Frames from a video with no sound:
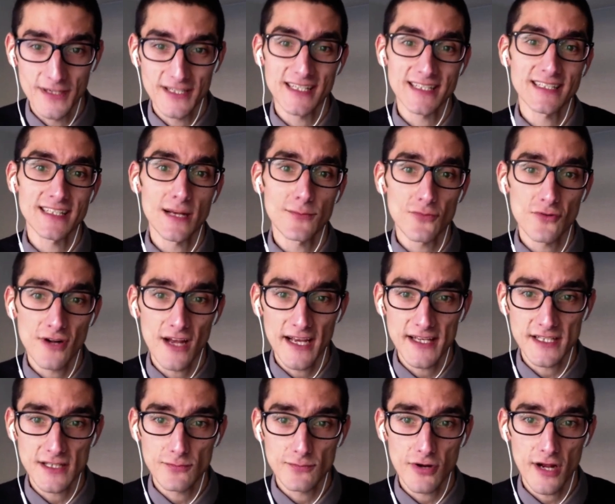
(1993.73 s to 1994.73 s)
but to
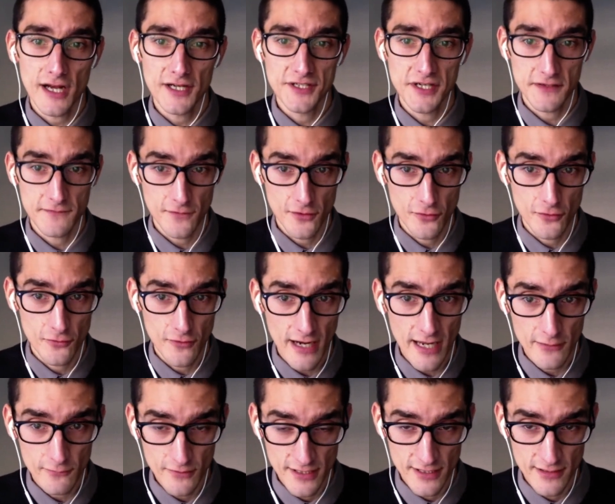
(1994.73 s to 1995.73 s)
summarize the project for
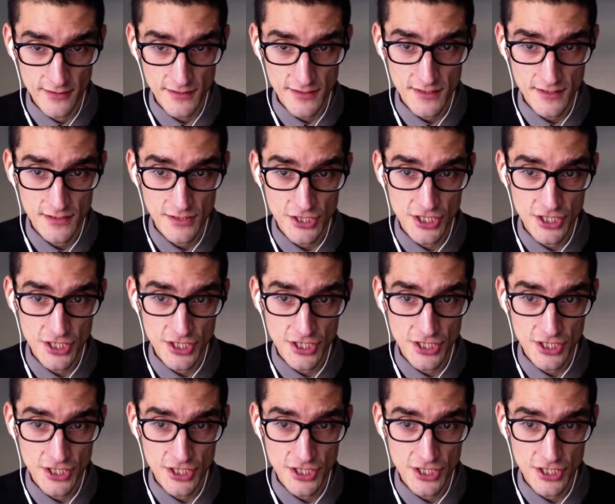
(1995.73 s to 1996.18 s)
grant readers.